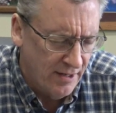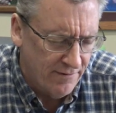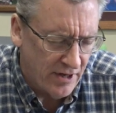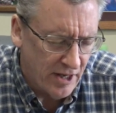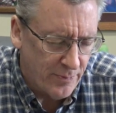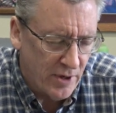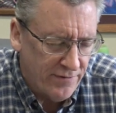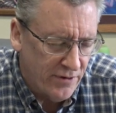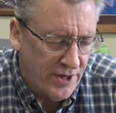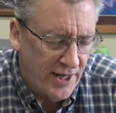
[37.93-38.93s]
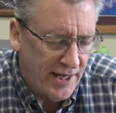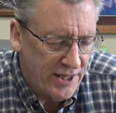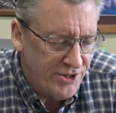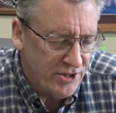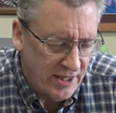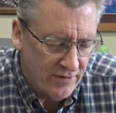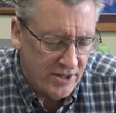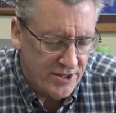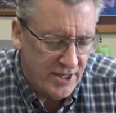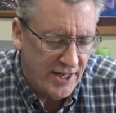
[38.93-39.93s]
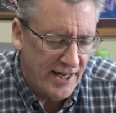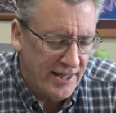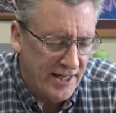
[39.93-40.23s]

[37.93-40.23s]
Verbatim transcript: Father, I pray for the day that you give us today,